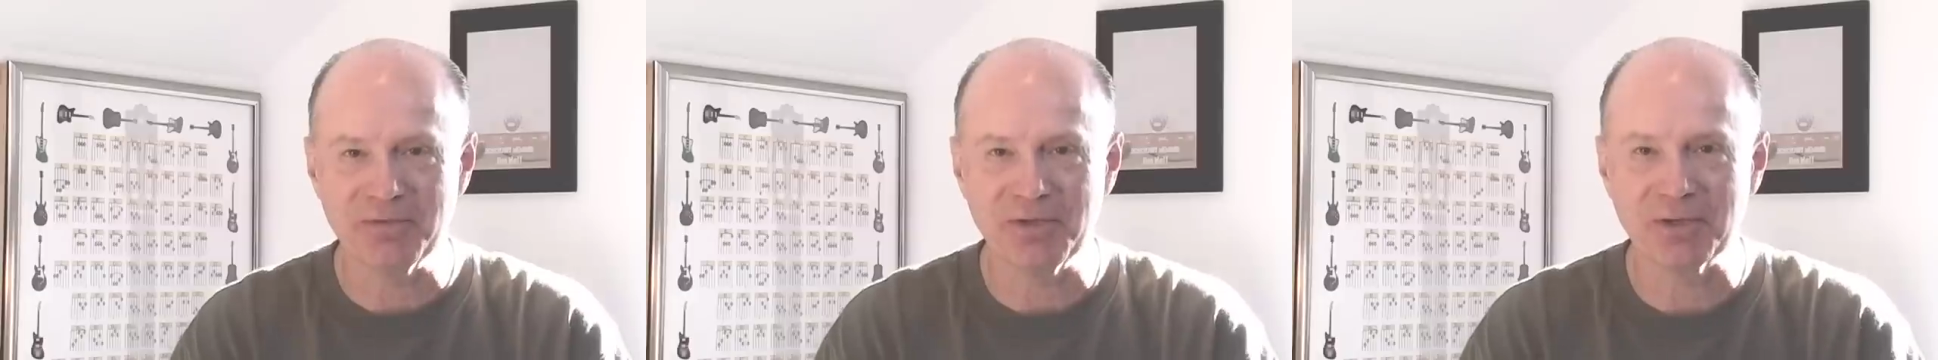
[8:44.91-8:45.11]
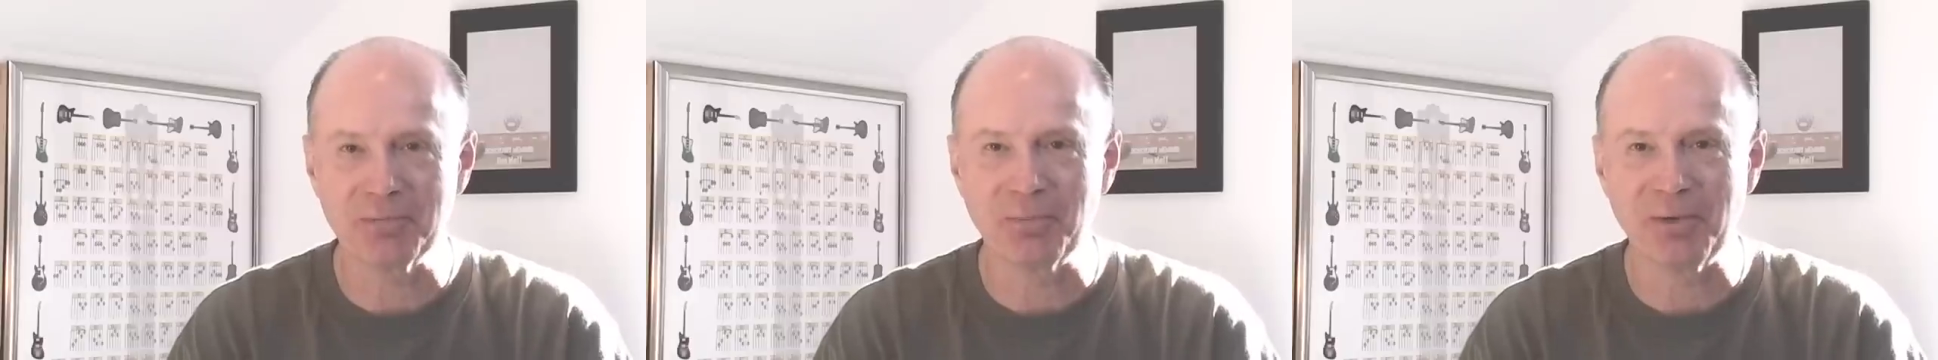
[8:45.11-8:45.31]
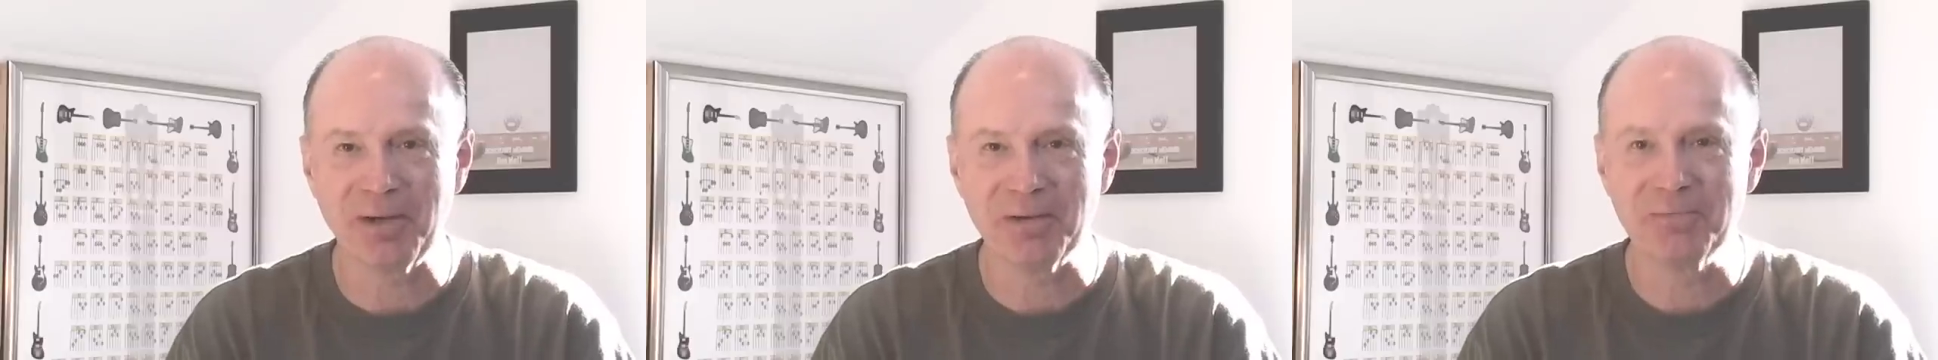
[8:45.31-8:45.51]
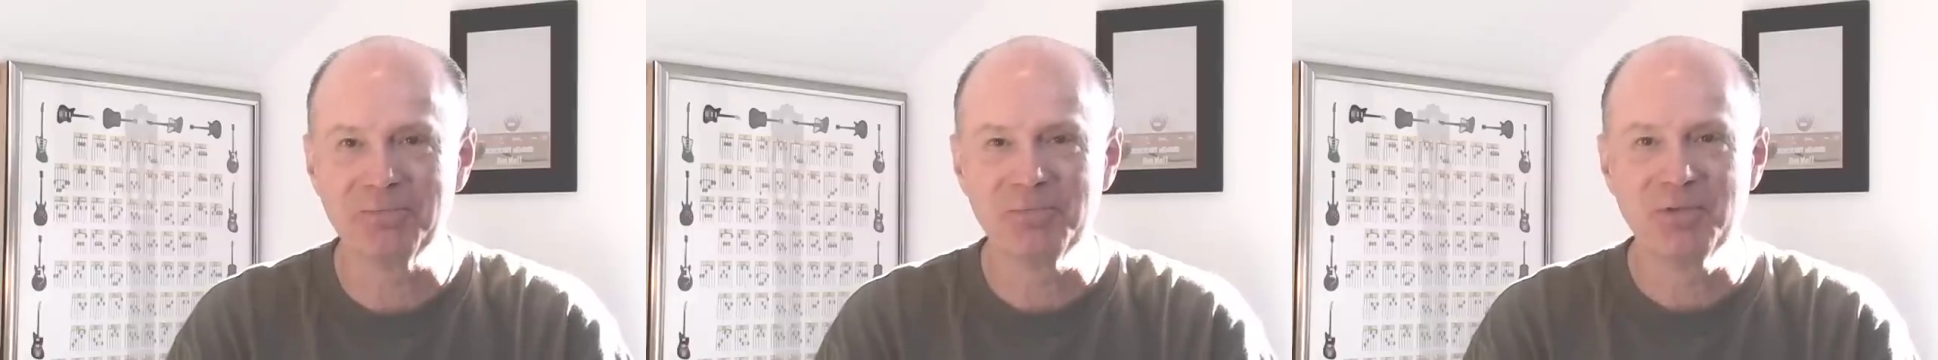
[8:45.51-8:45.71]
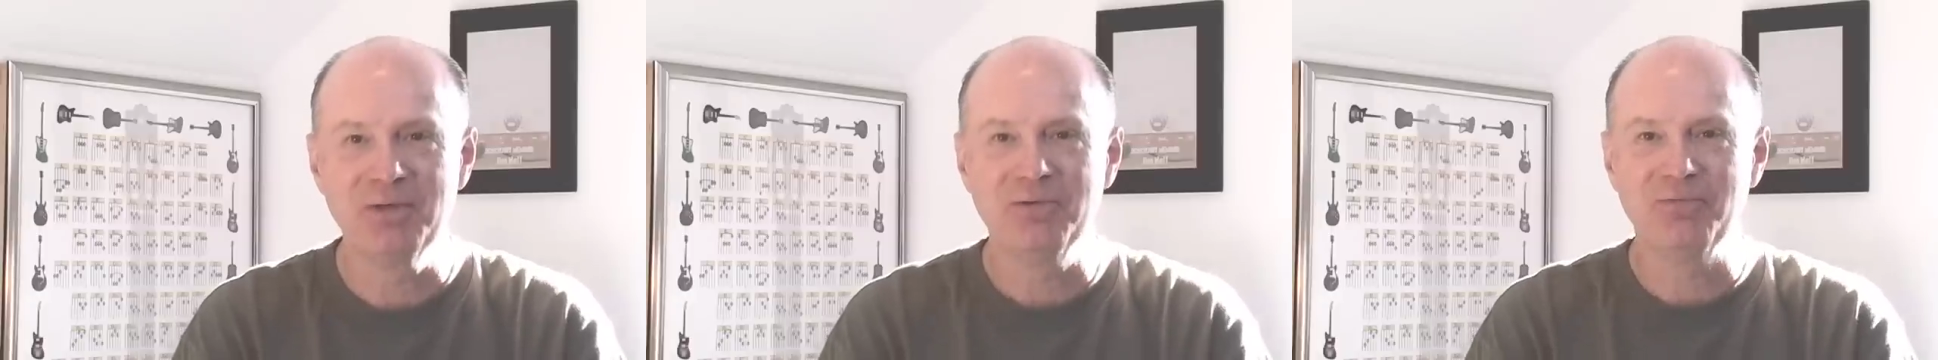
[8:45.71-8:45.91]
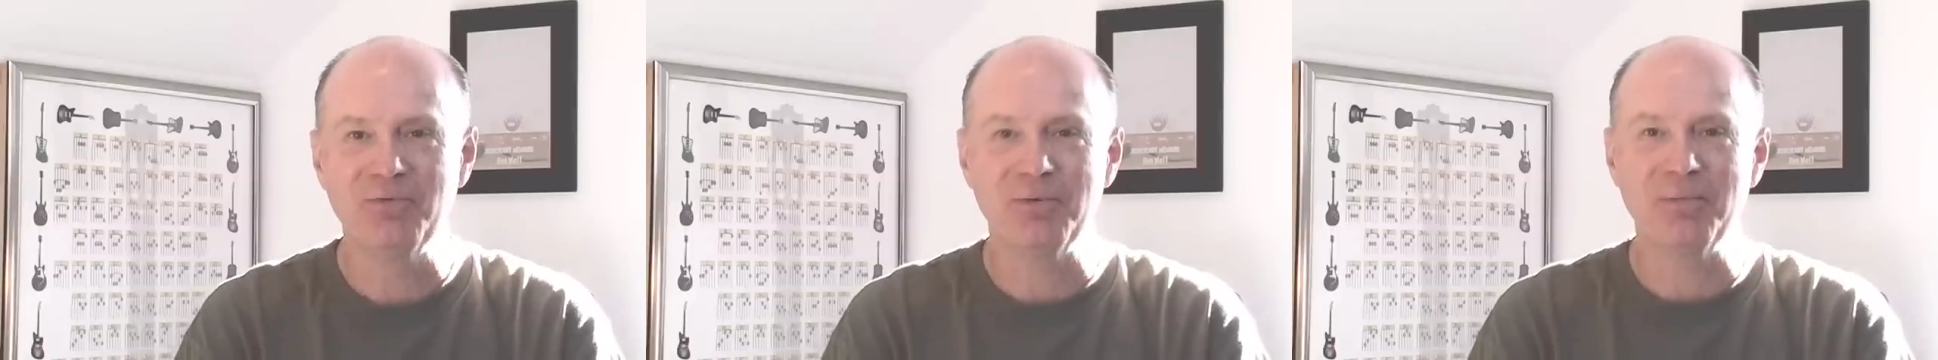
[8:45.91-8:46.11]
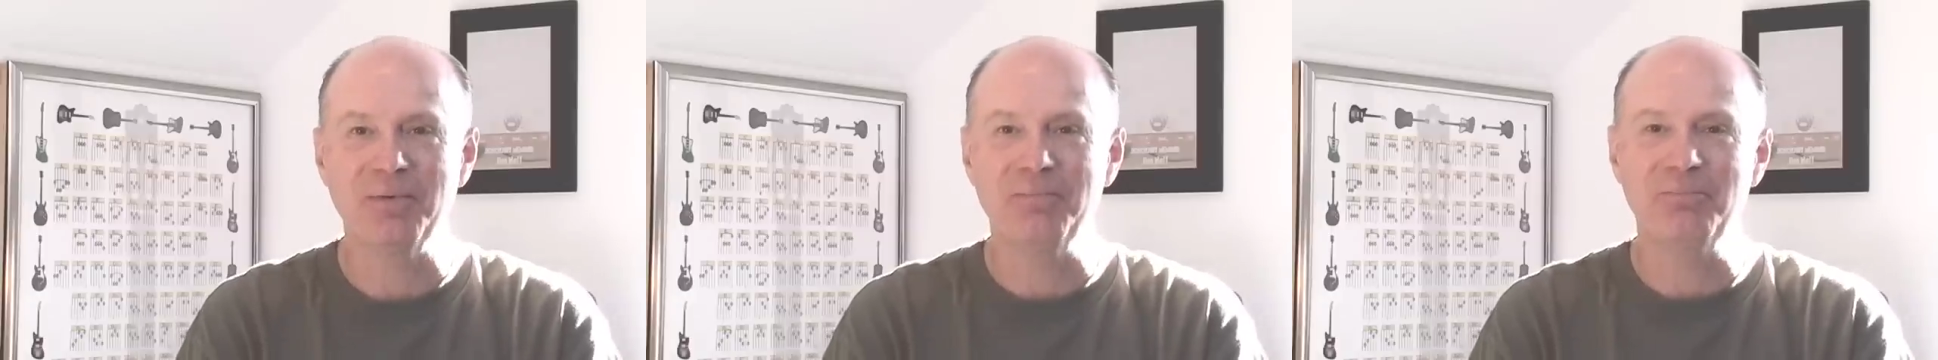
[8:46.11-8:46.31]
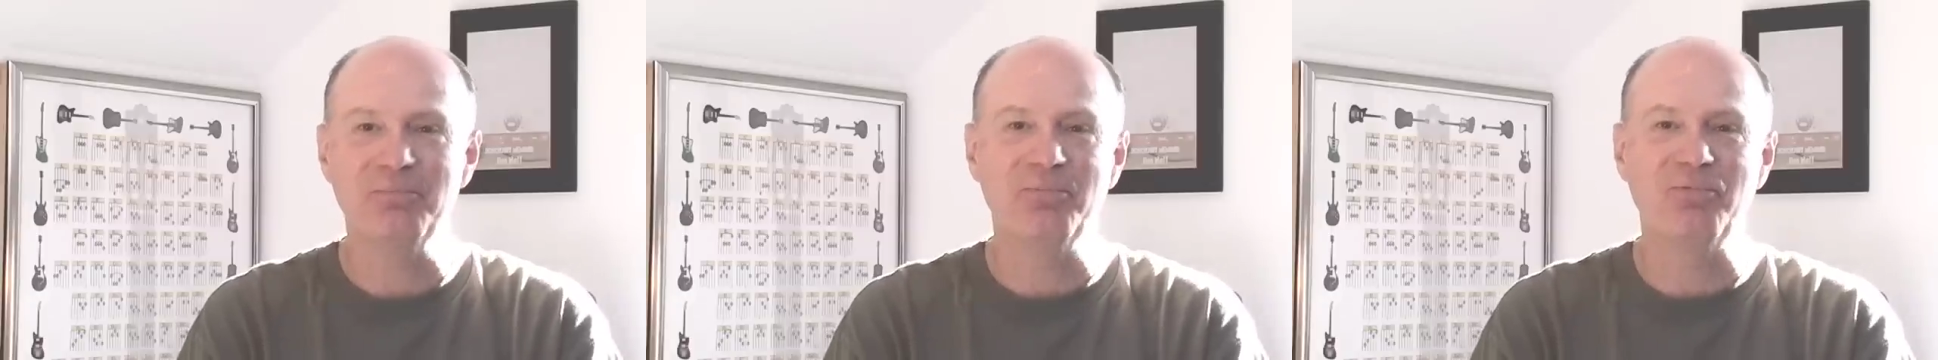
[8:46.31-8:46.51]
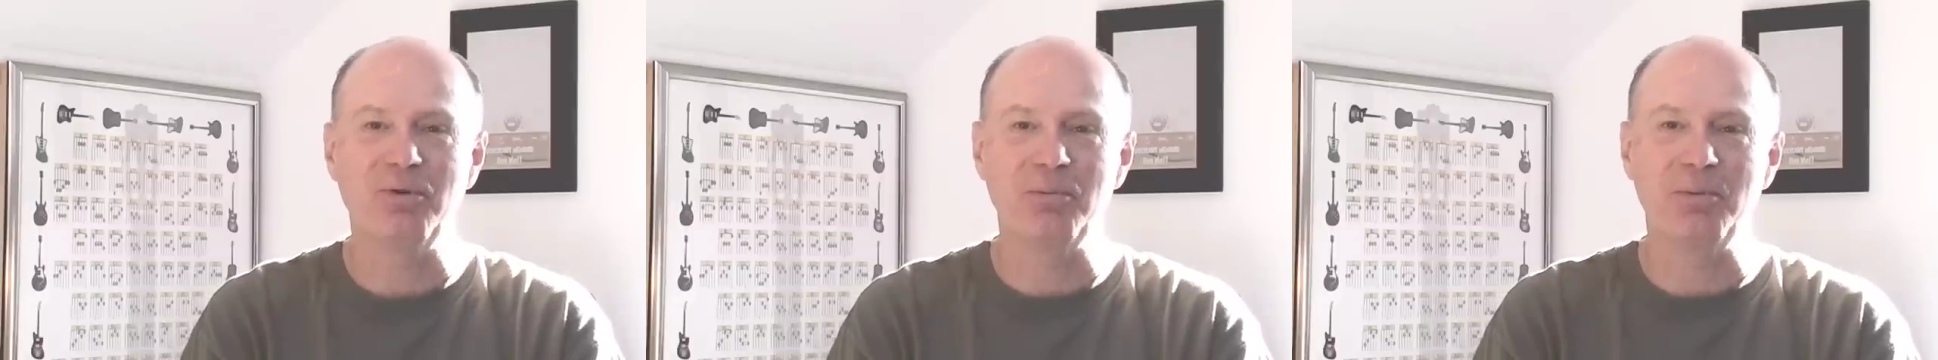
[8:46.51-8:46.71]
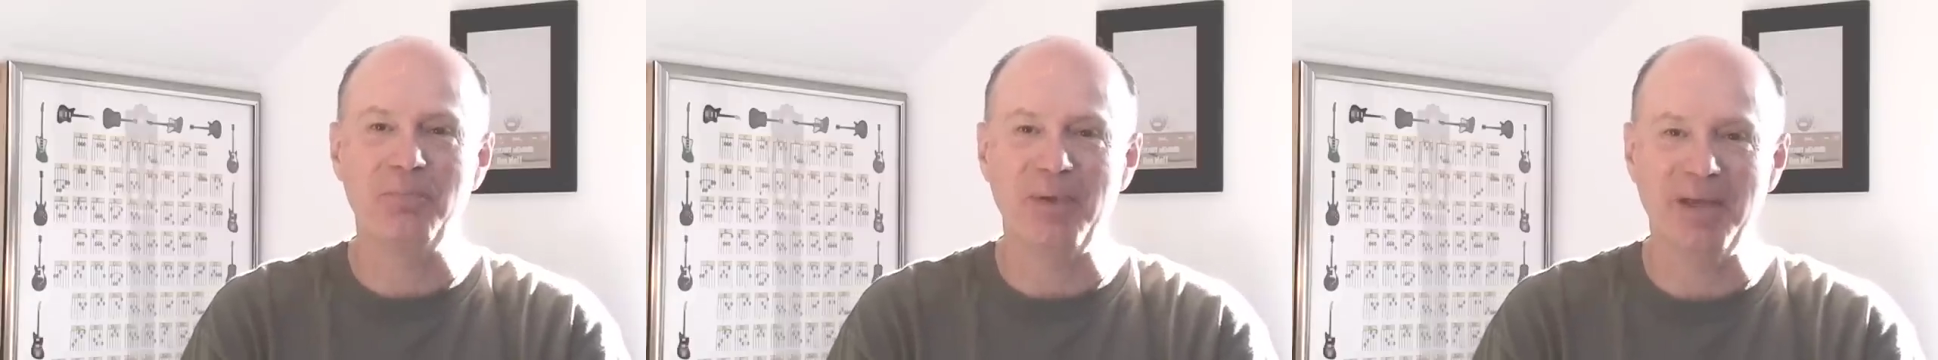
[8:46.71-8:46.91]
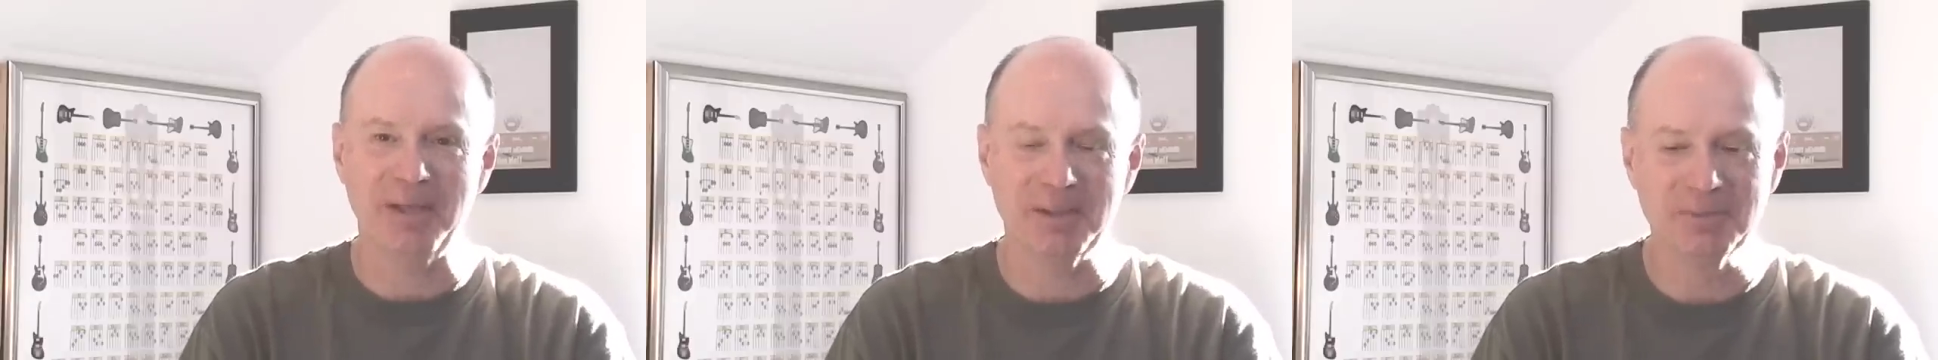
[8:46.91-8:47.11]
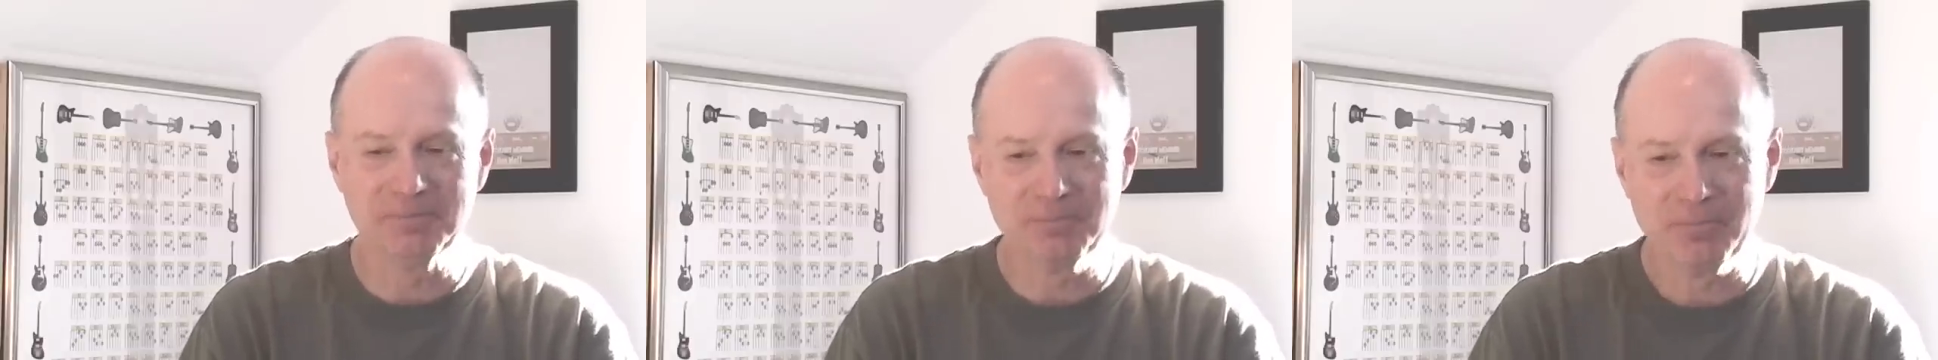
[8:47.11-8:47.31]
Doug Brown, former banker.